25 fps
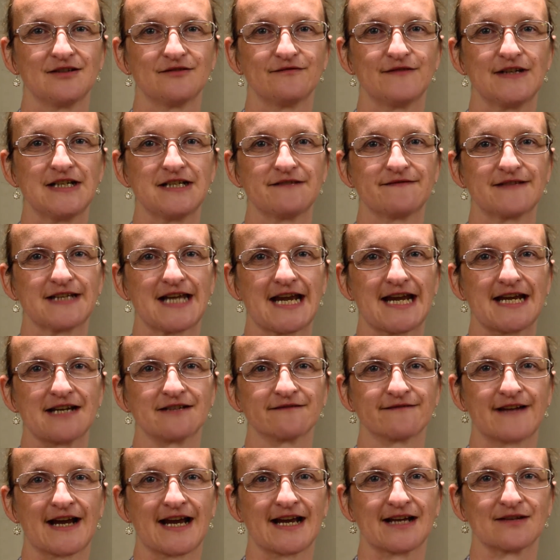really relate
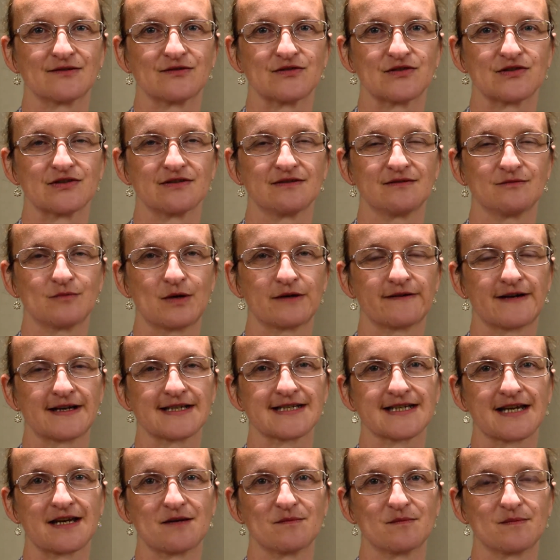around, we're
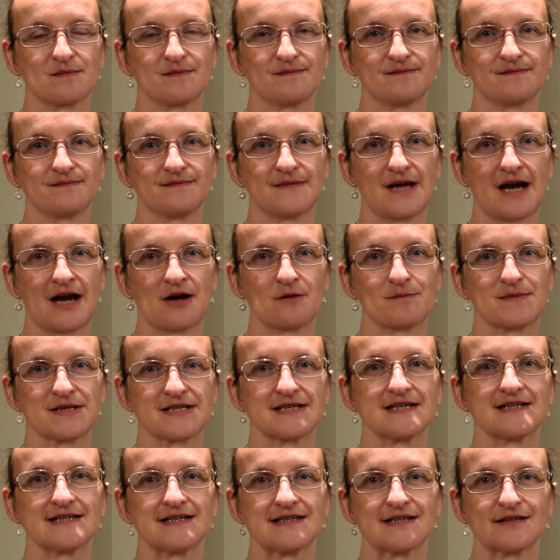asking our
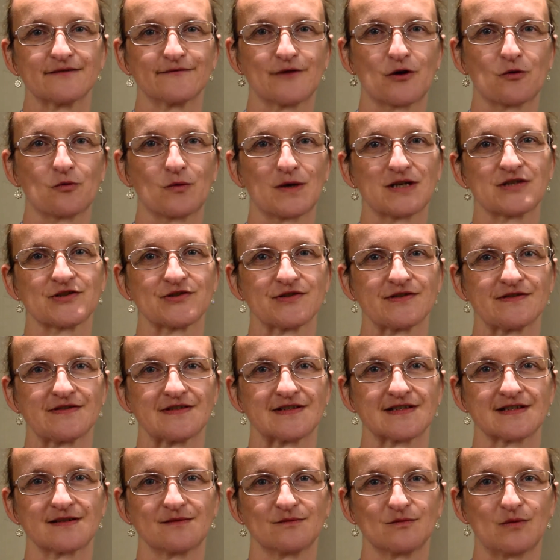businesses the wrong
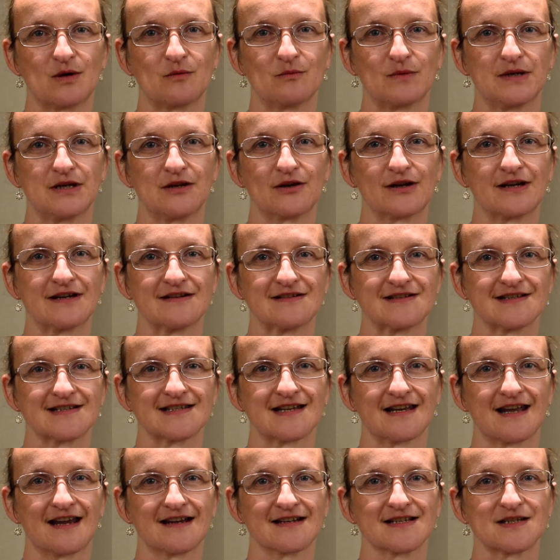questions when we're looking to
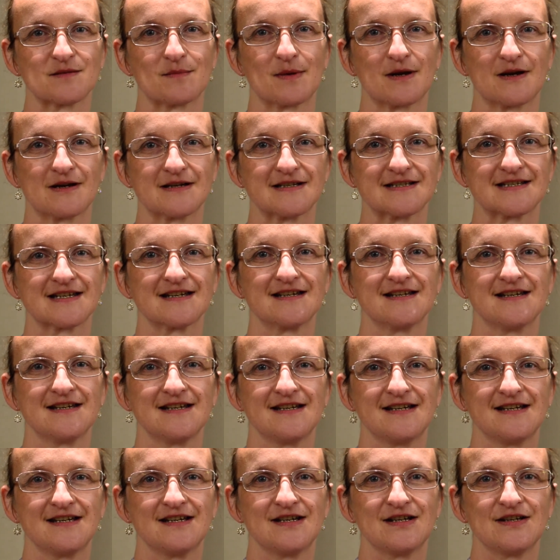select suppliers.
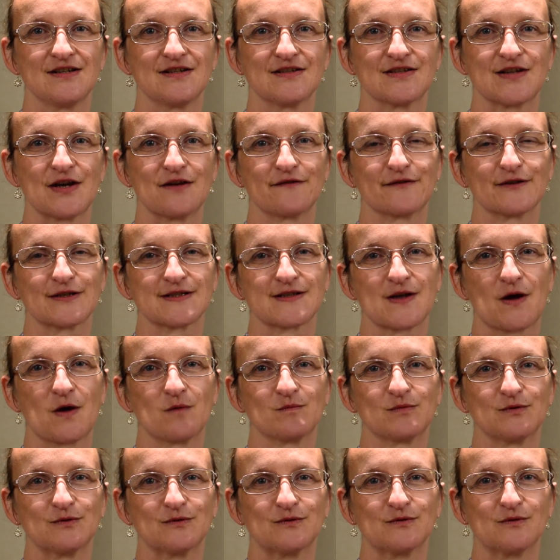So for
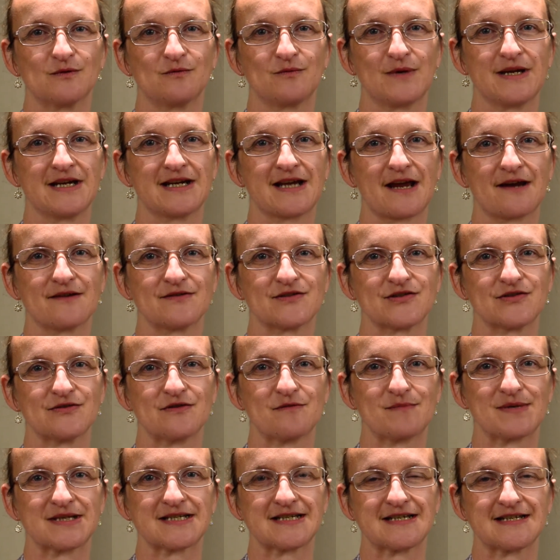example, we go to
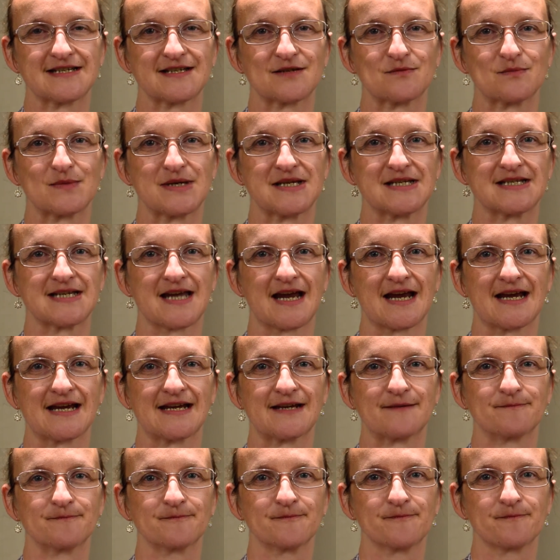a business and we
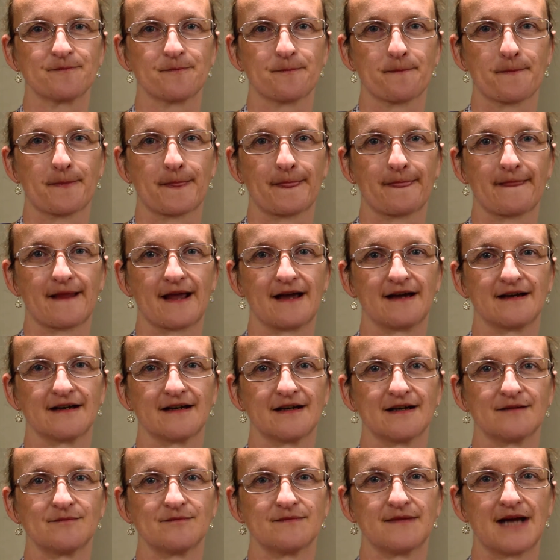say,
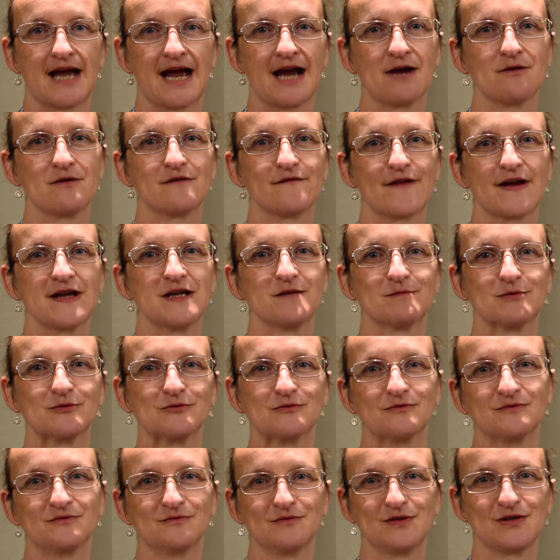how
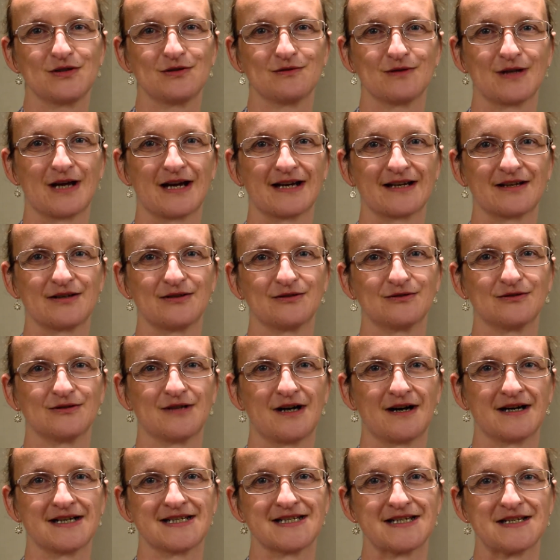available would you like your
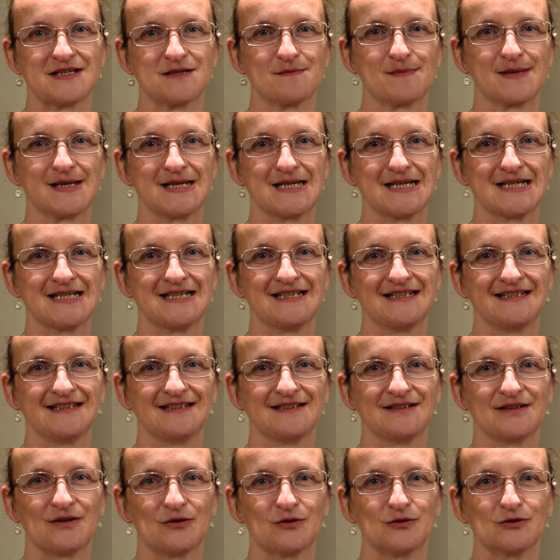IT to be?
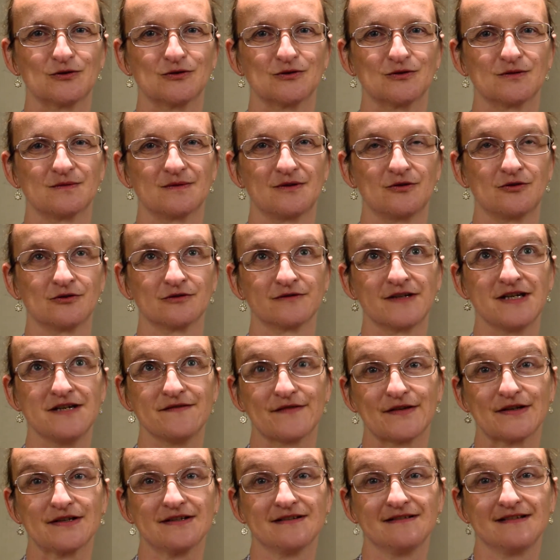Or
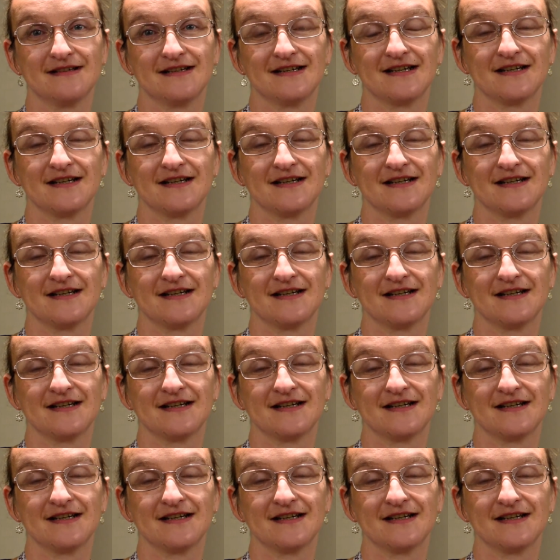even,